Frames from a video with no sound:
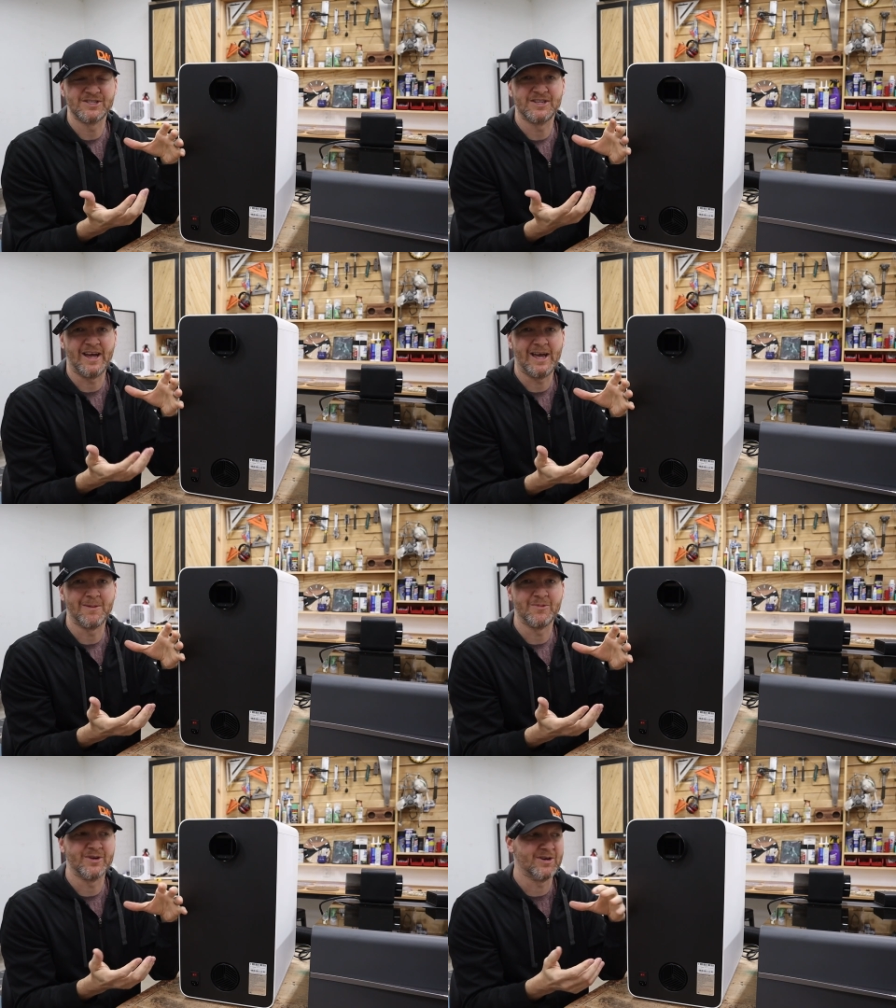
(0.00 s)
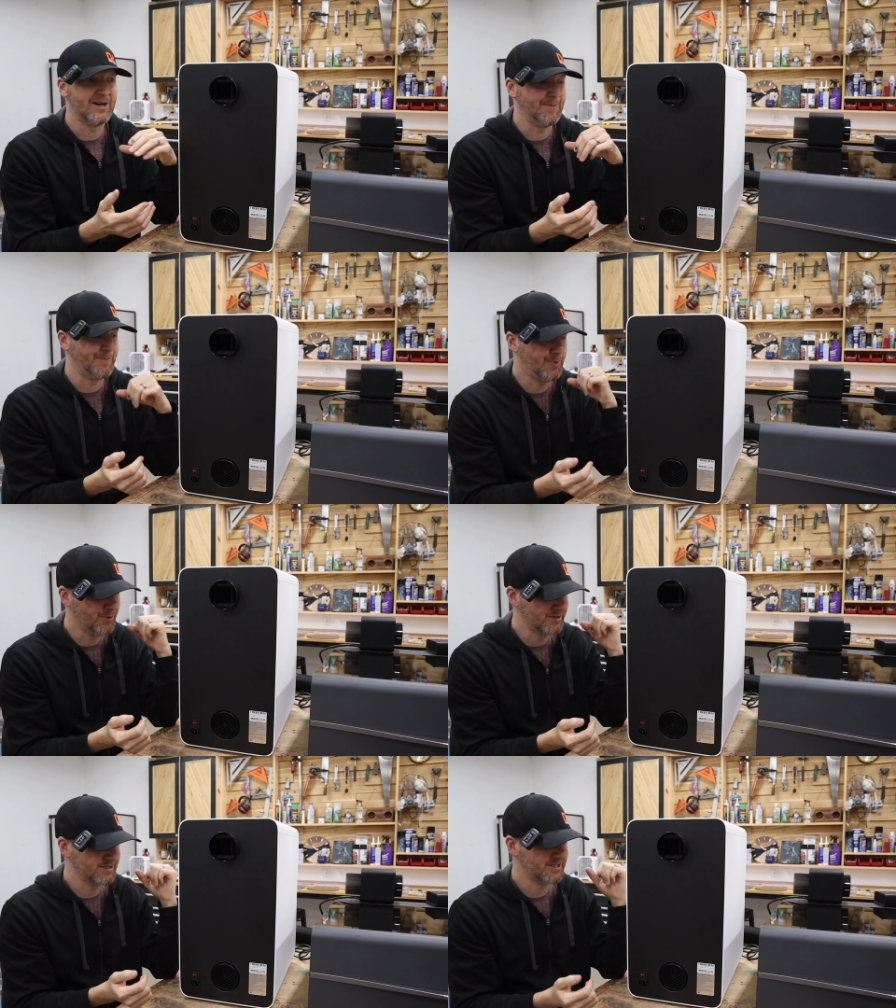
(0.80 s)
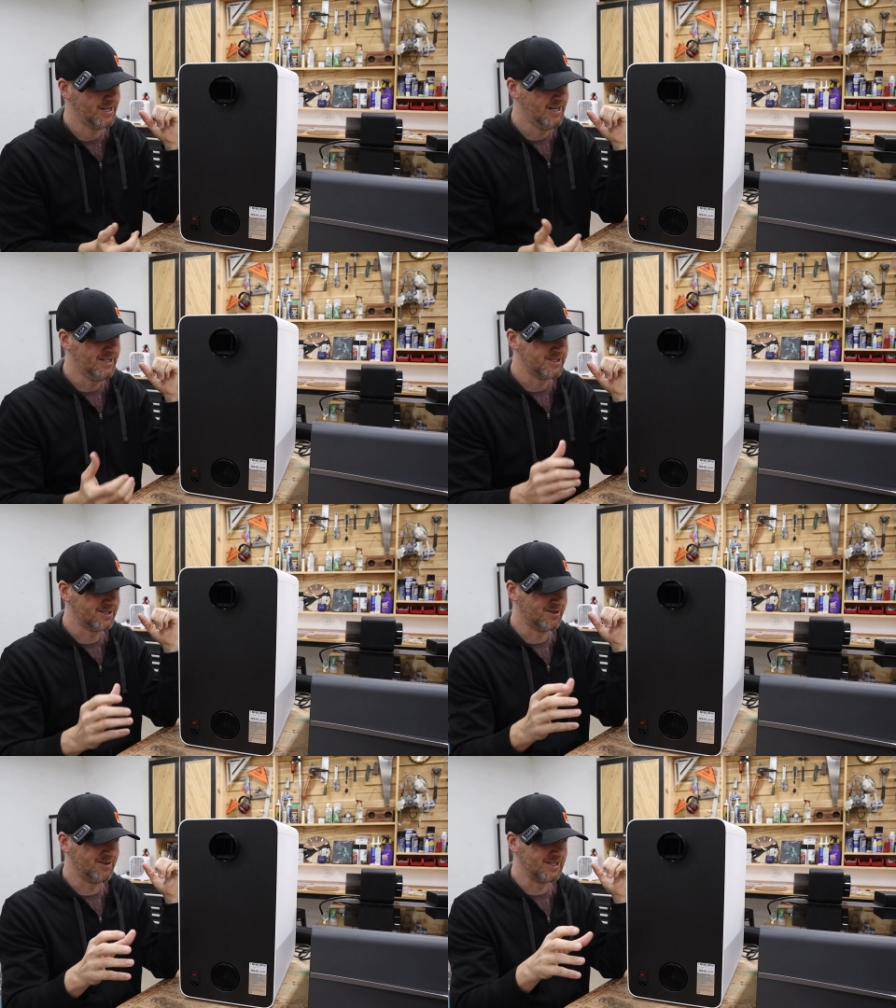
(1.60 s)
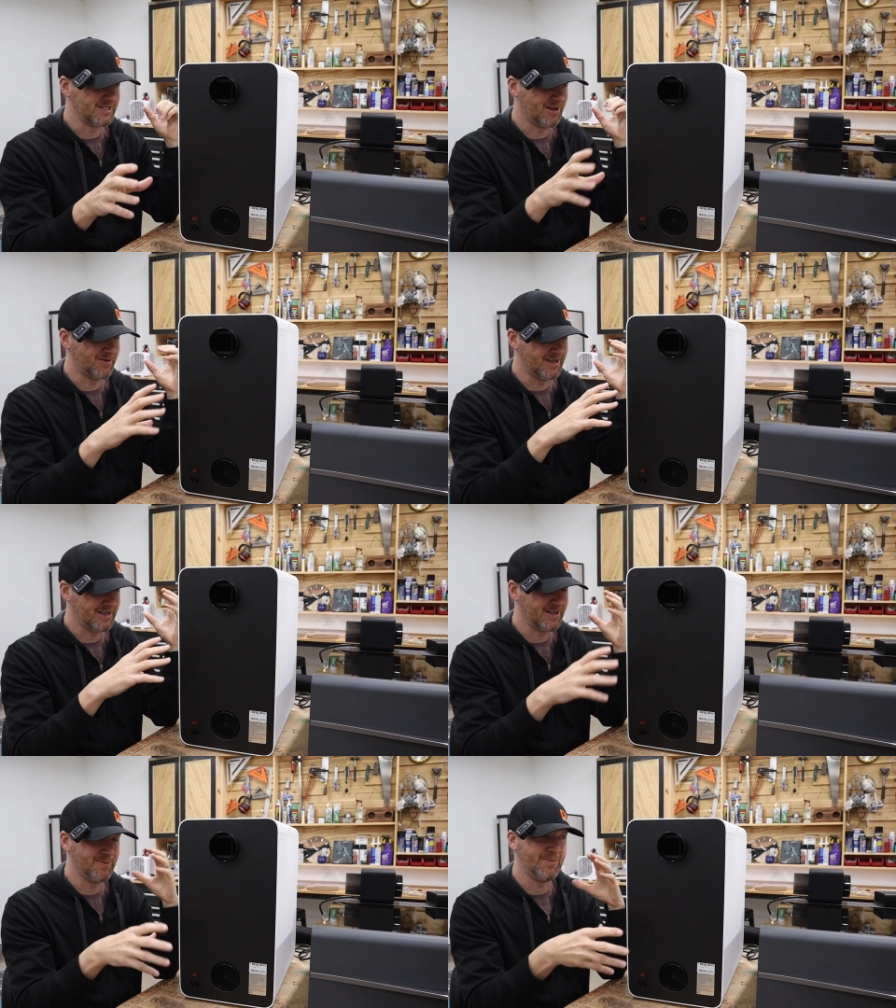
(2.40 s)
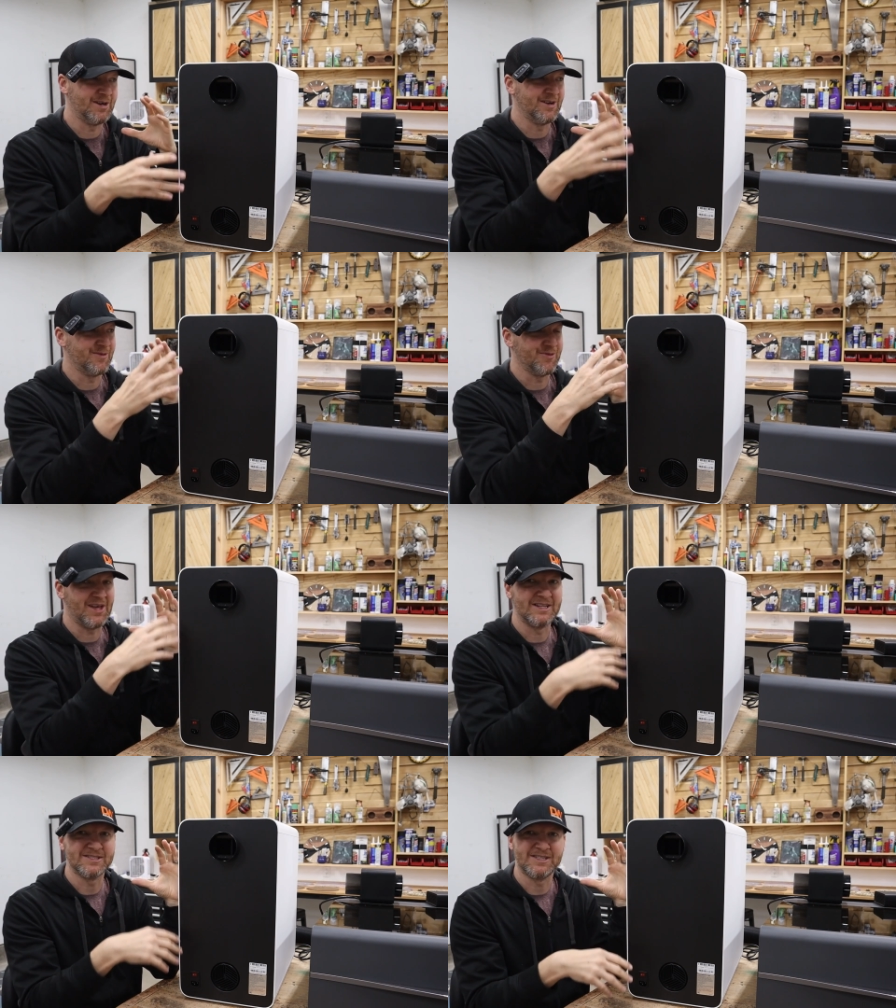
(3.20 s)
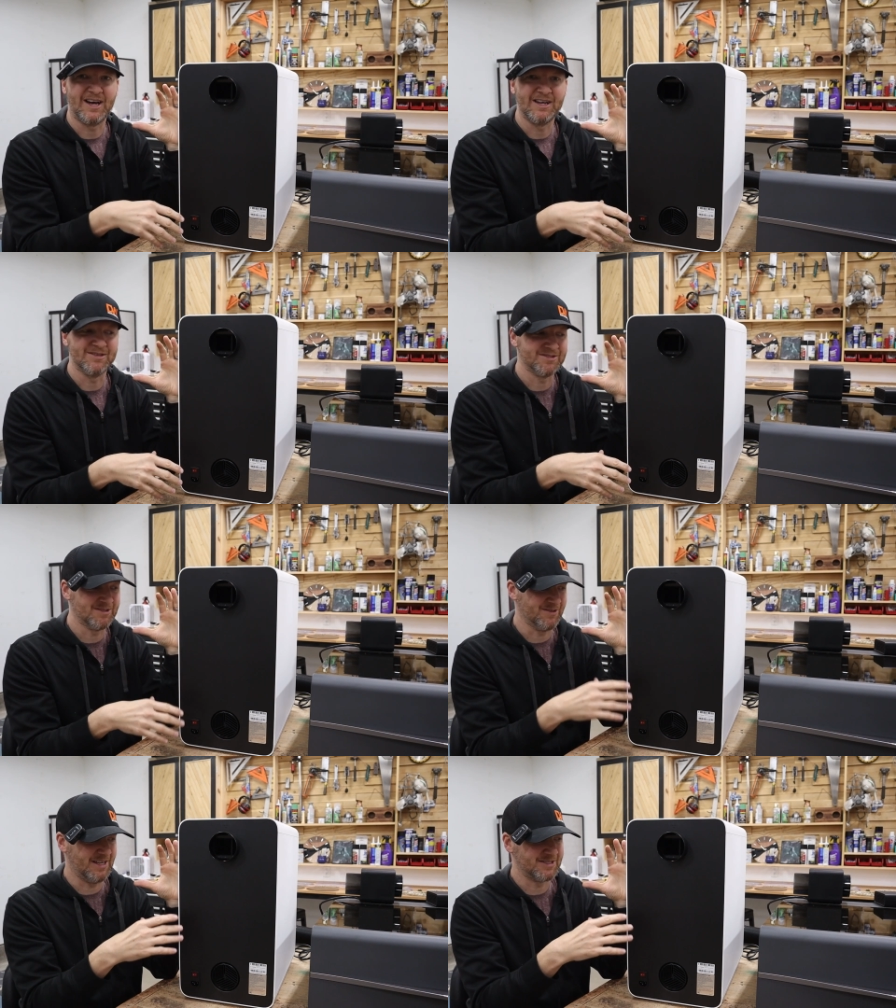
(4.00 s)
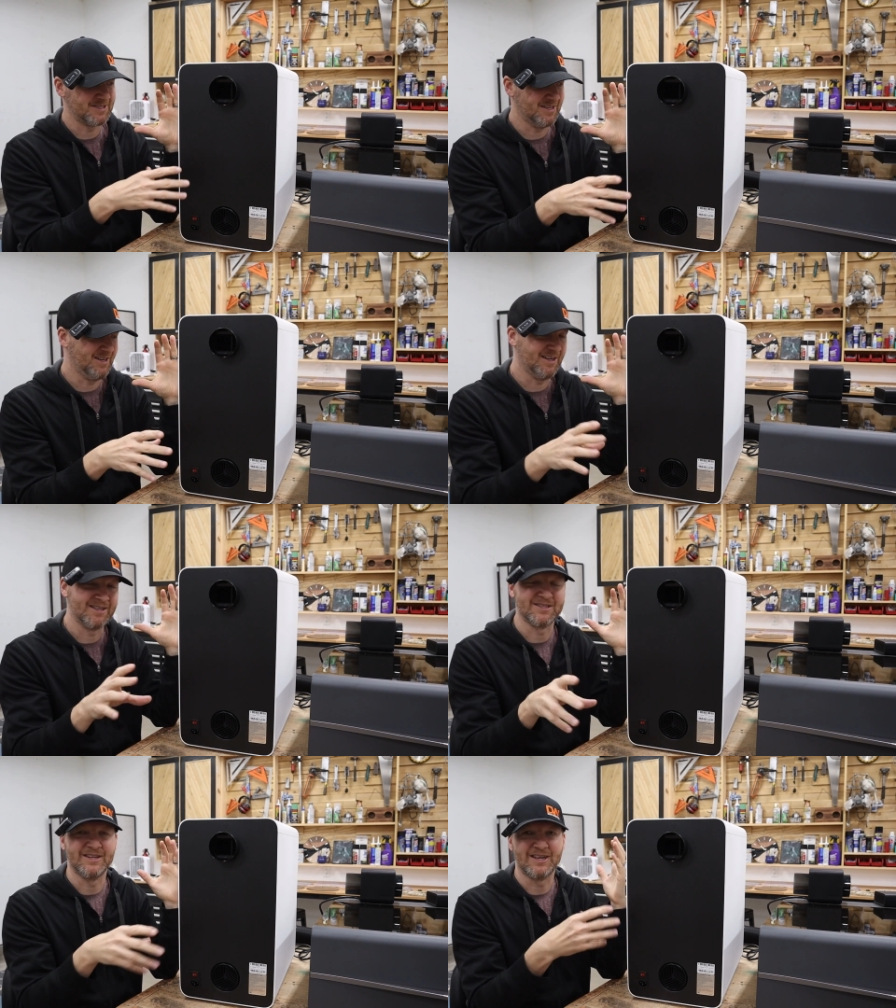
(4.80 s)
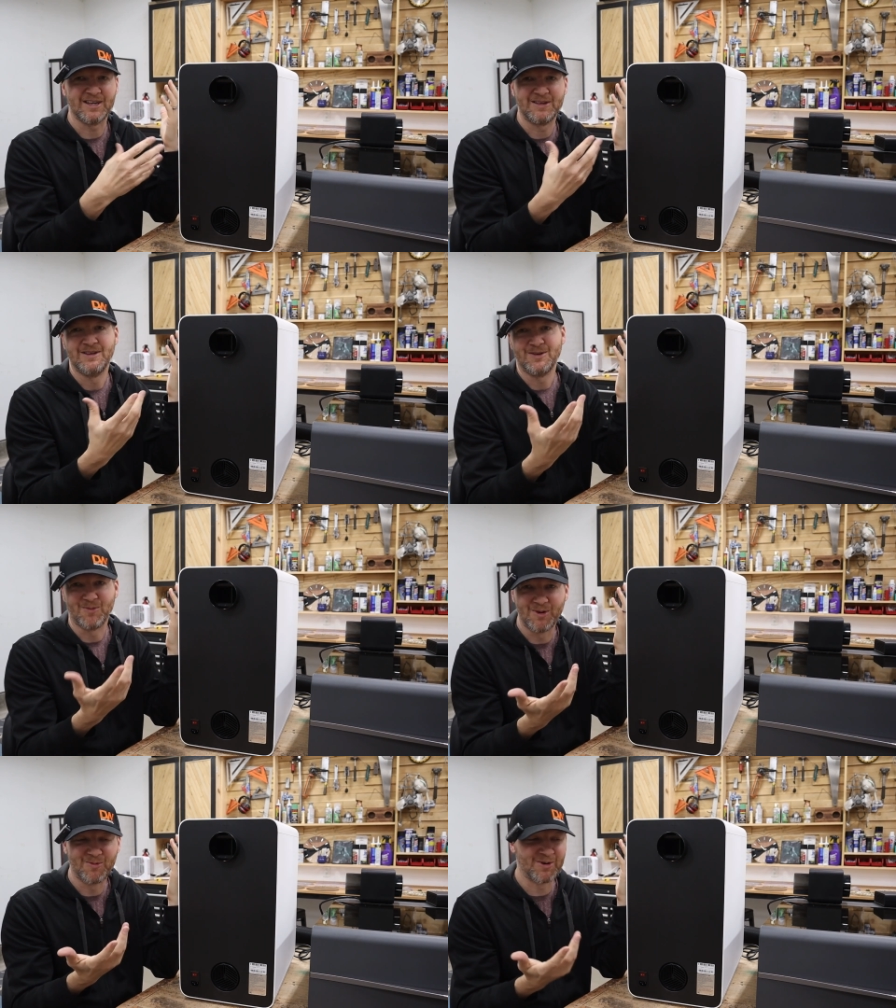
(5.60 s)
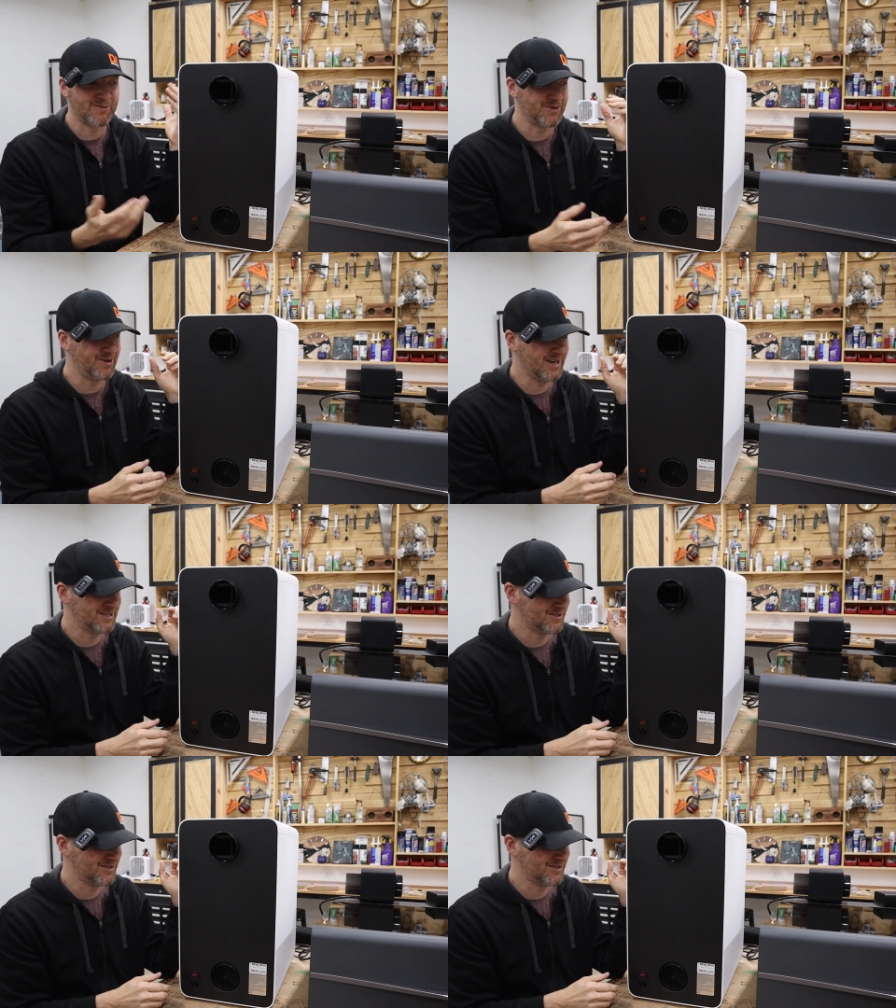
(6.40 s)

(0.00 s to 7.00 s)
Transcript: inch diameter um, ports, so it's already kind of married with that style. So that's uh, it's going to work, work with your